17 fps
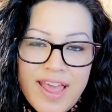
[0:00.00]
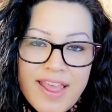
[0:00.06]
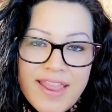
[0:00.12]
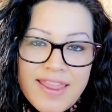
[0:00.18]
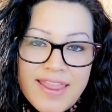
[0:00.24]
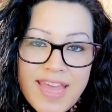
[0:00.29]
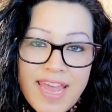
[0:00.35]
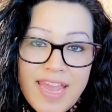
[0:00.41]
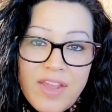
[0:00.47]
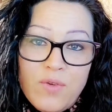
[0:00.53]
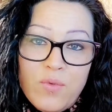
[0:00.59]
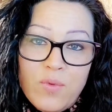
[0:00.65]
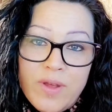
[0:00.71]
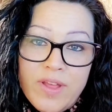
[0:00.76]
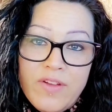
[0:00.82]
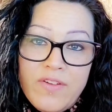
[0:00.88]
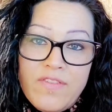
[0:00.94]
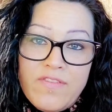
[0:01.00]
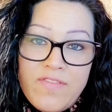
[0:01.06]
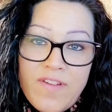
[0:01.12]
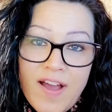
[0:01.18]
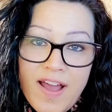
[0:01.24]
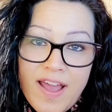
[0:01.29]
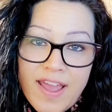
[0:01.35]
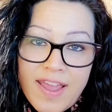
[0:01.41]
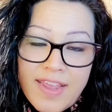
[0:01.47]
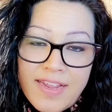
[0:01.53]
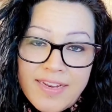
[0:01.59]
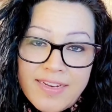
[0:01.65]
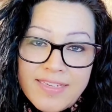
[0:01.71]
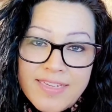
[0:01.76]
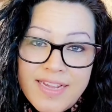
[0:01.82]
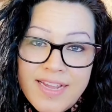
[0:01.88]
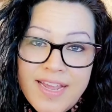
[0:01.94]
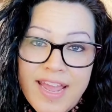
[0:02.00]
They will find